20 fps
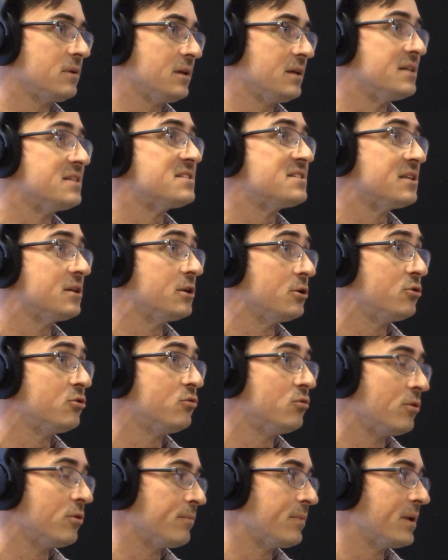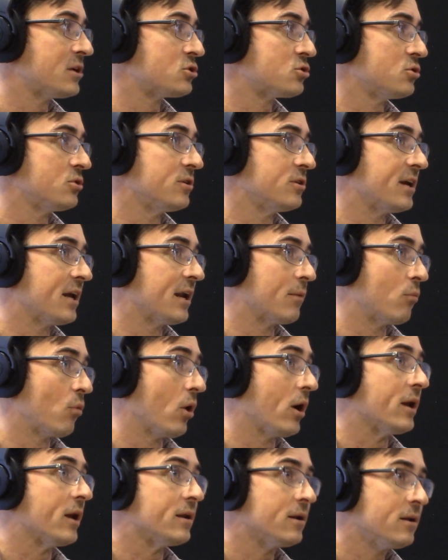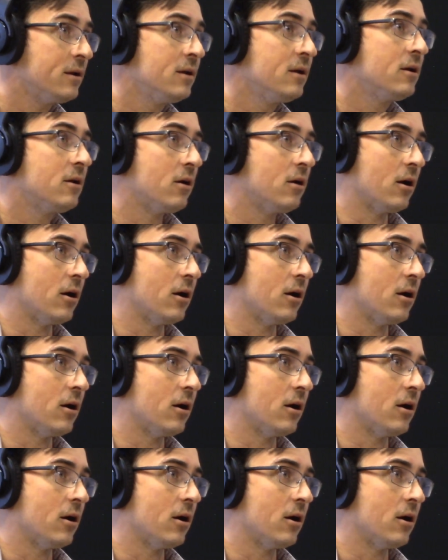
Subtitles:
easy to do to make sure you get them right. Yeah.